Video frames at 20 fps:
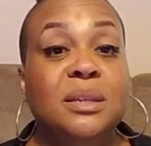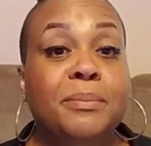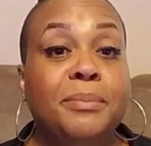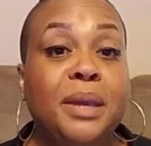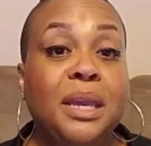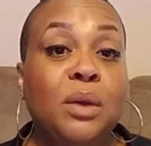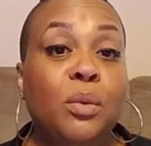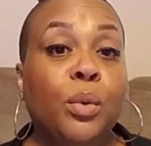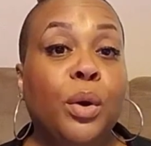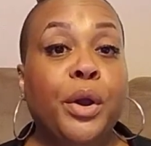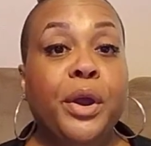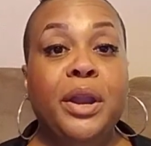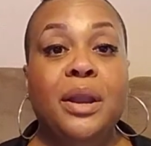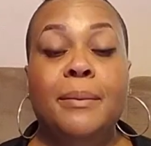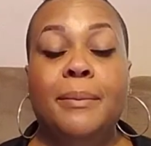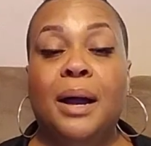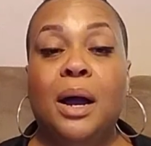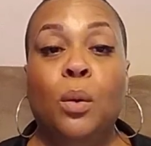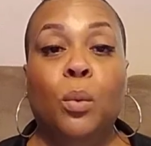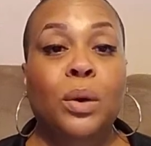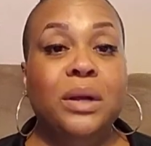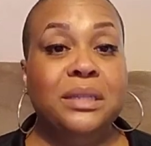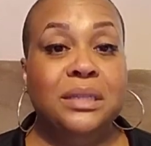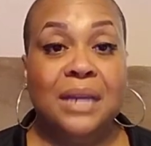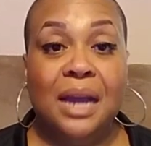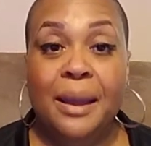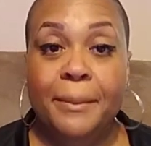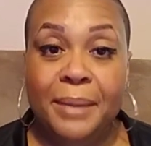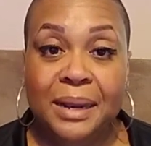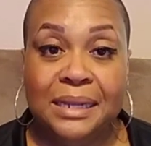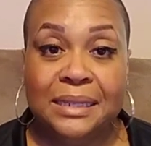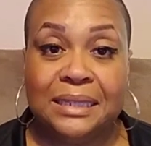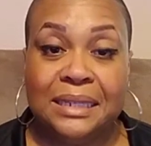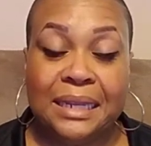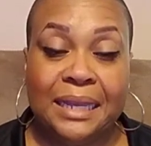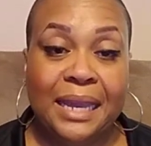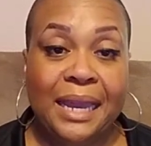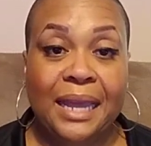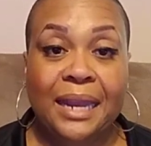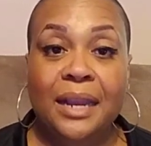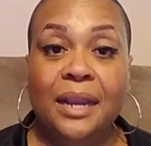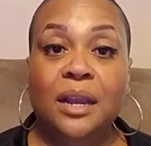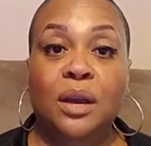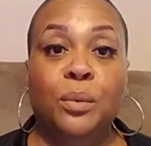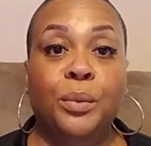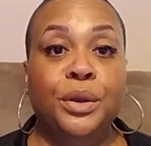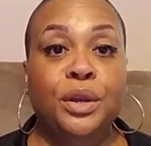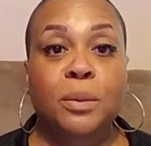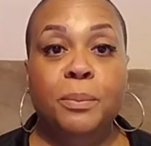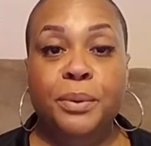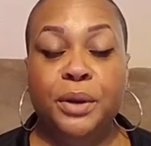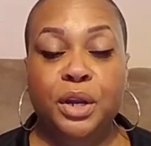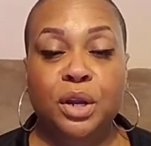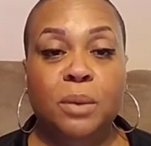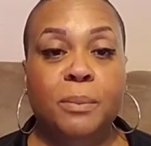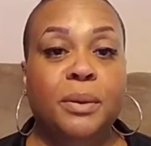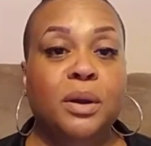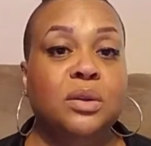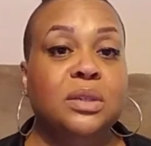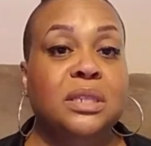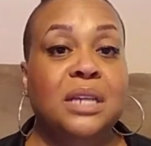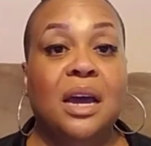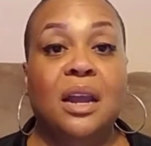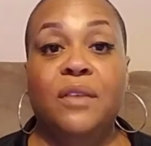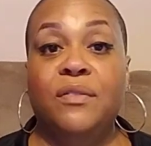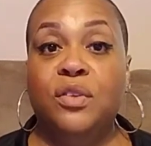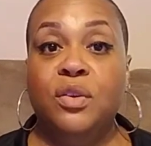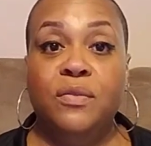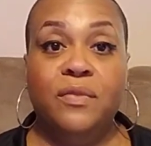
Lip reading: to be worried about what time it is in Canada when you put your post out. If